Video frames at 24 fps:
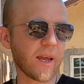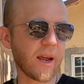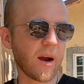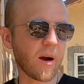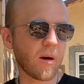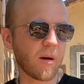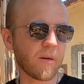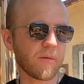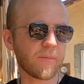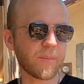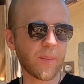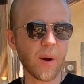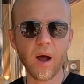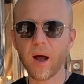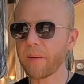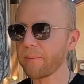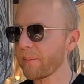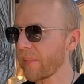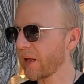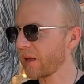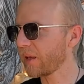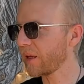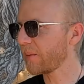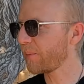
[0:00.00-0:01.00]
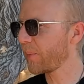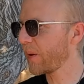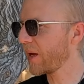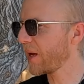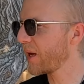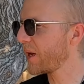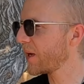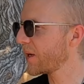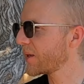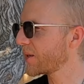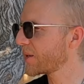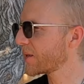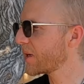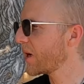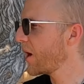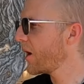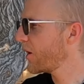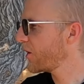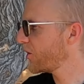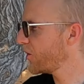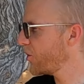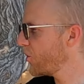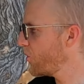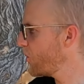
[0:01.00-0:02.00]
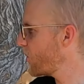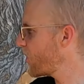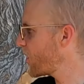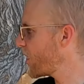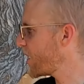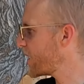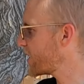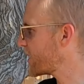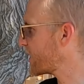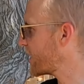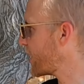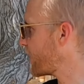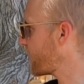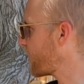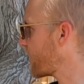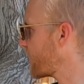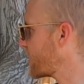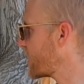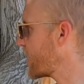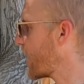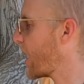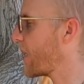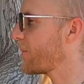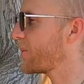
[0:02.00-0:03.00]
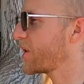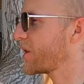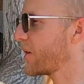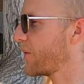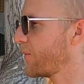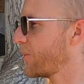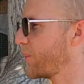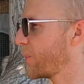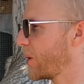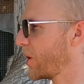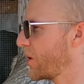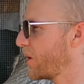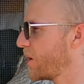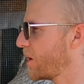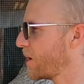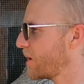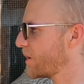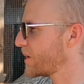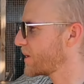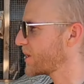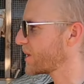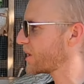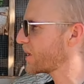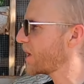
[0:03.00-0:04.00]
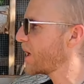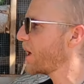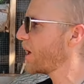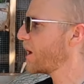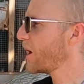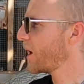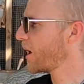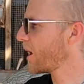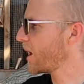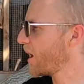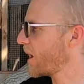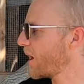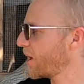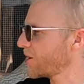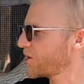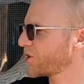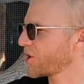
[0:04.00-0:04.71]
care of potbelly pigs, numerous different types of birds, uh,